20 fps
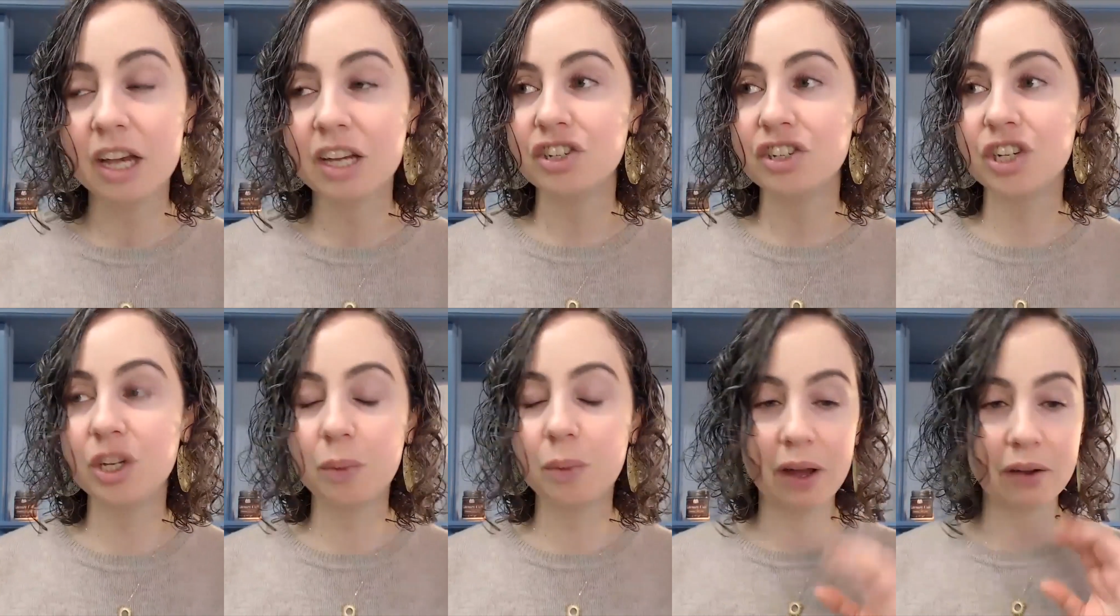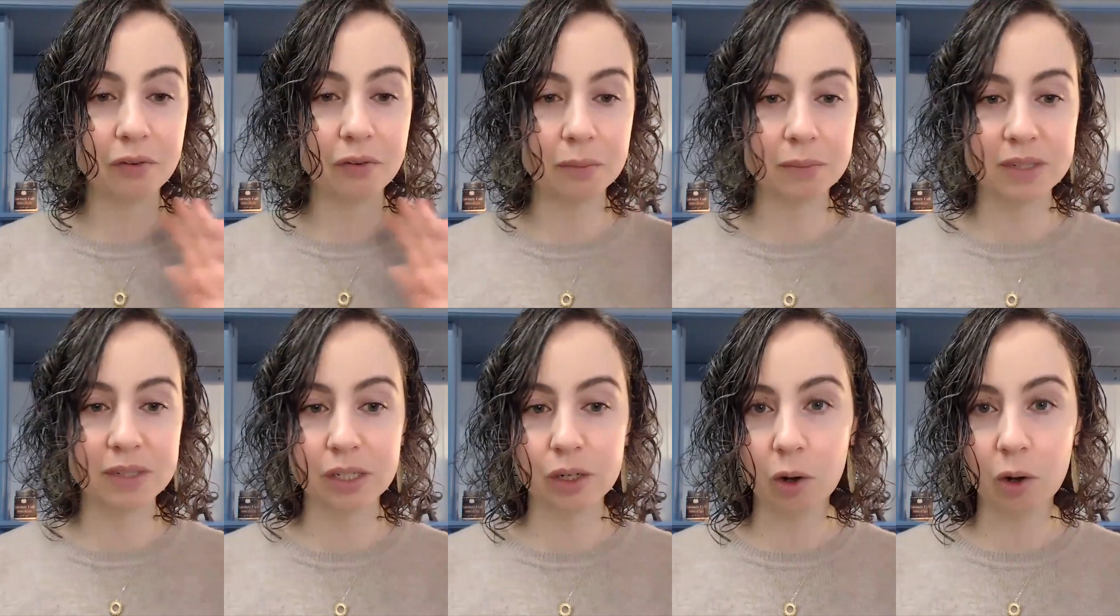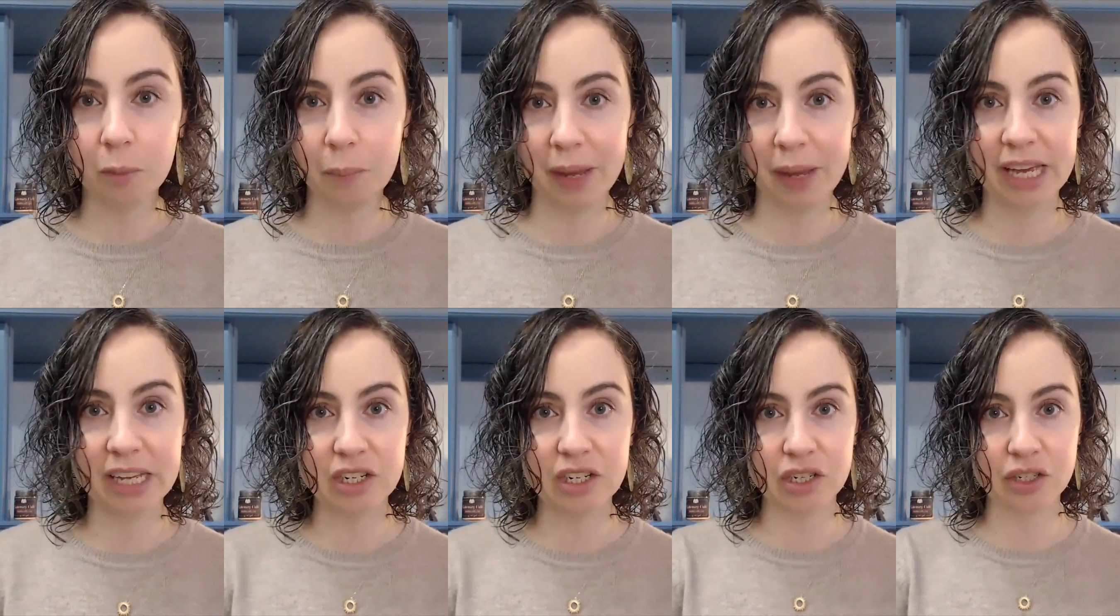she went from 0
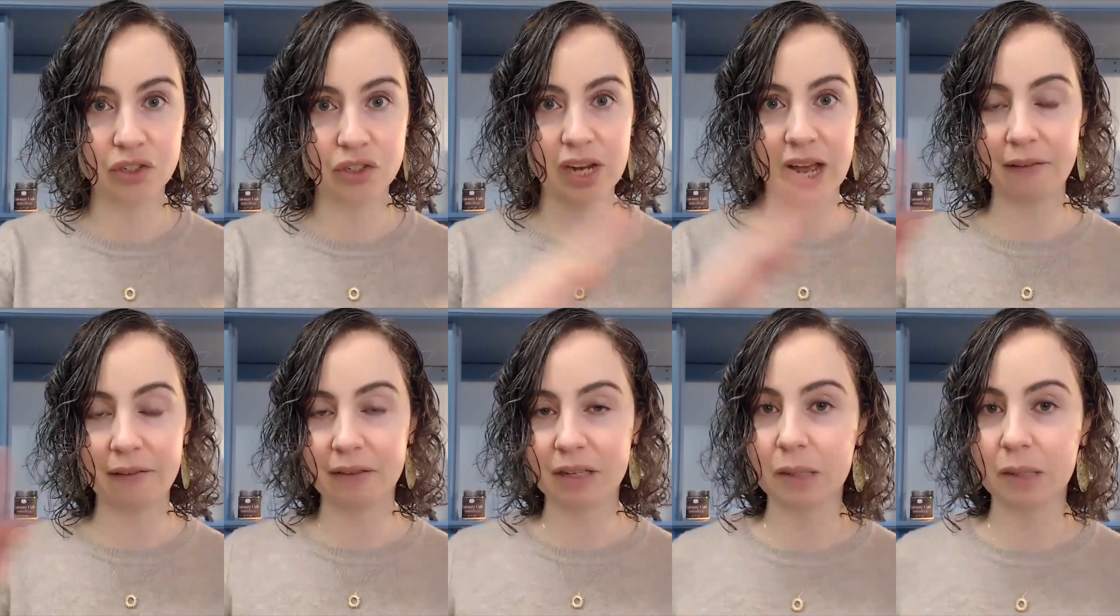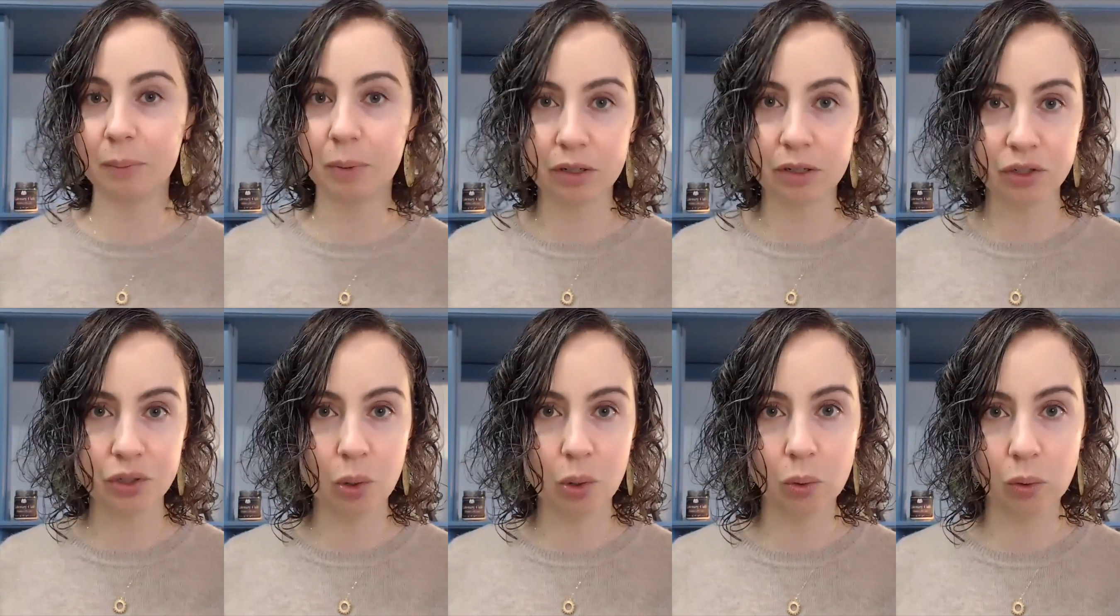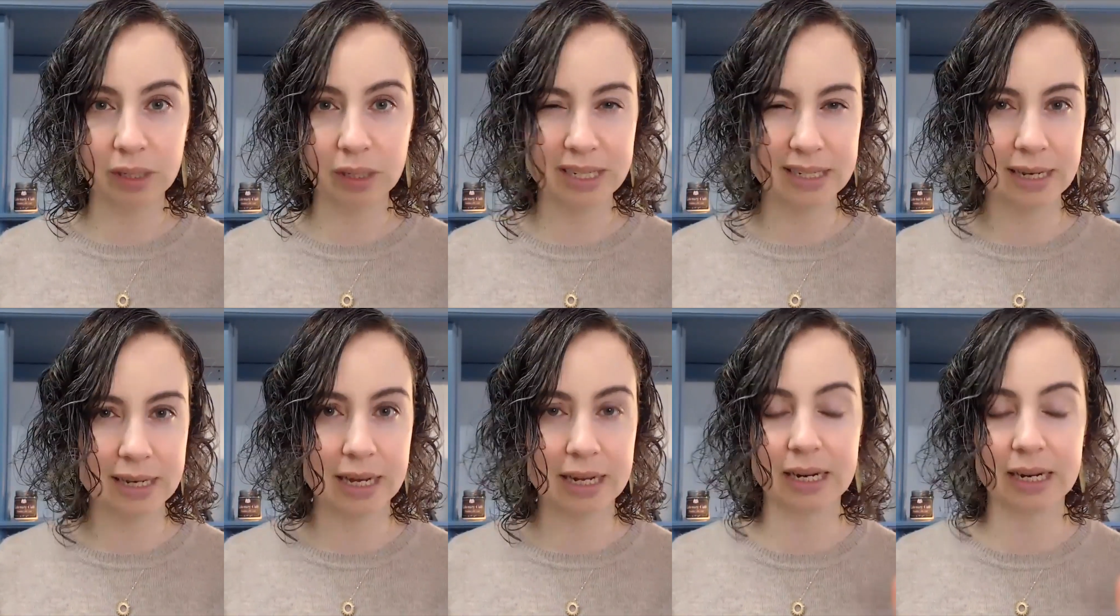pages to having the book totally
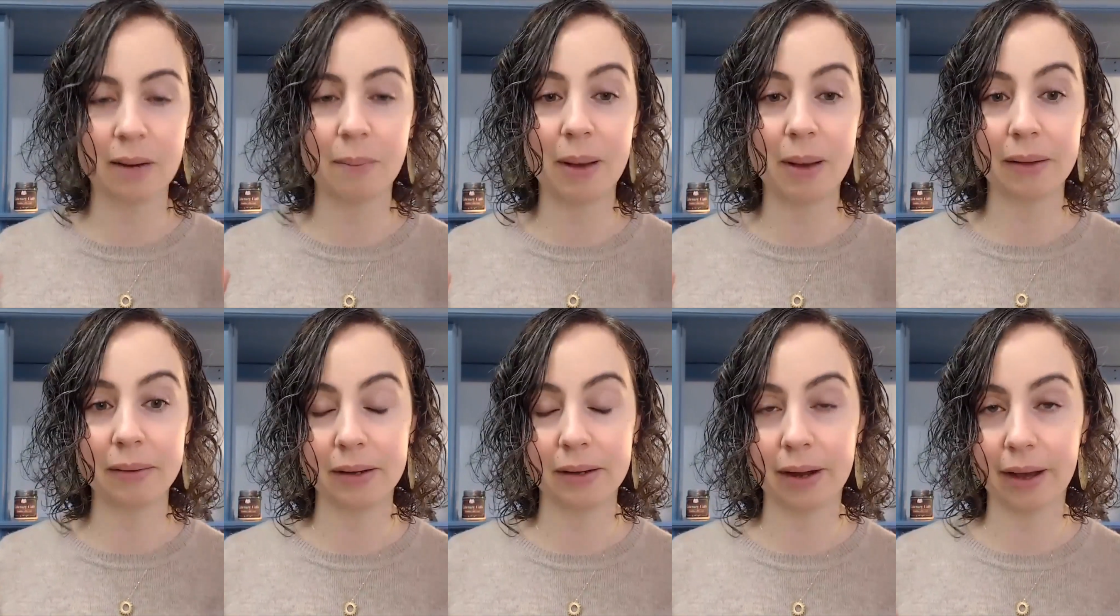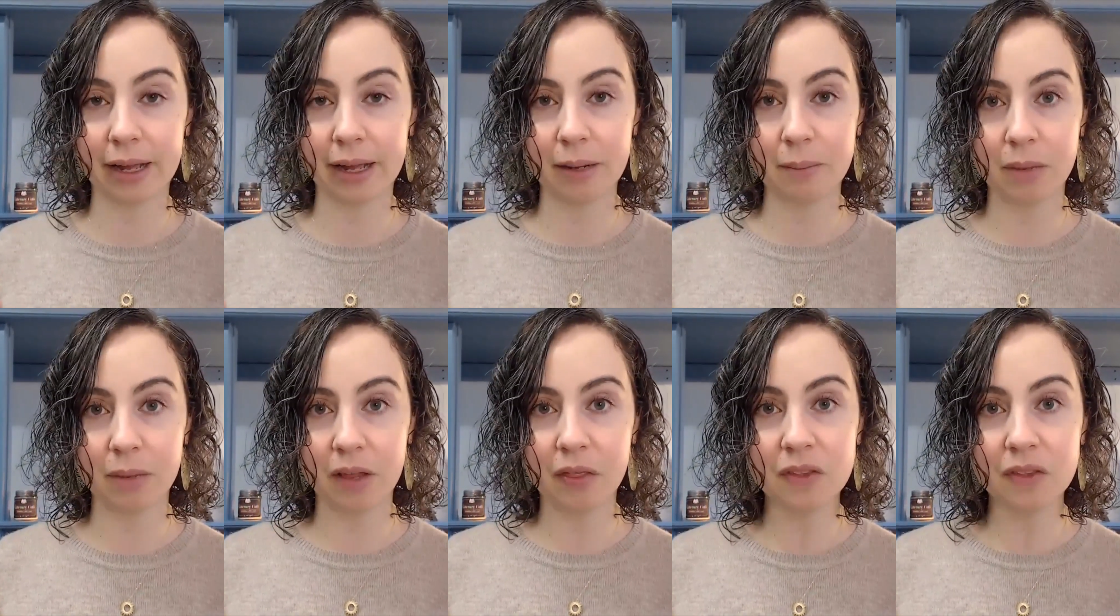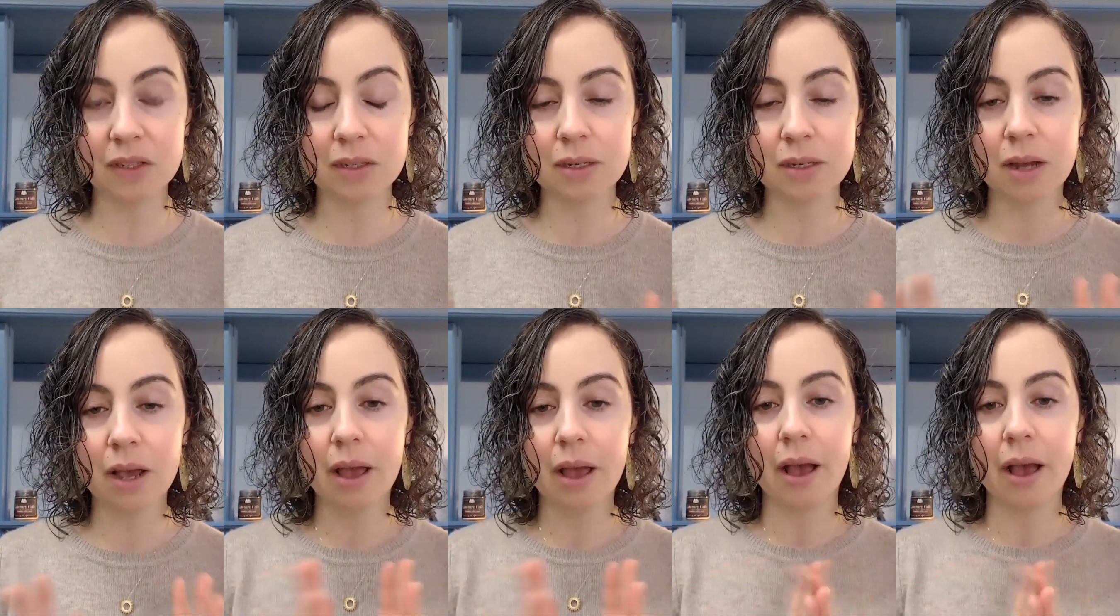done in about 9 months.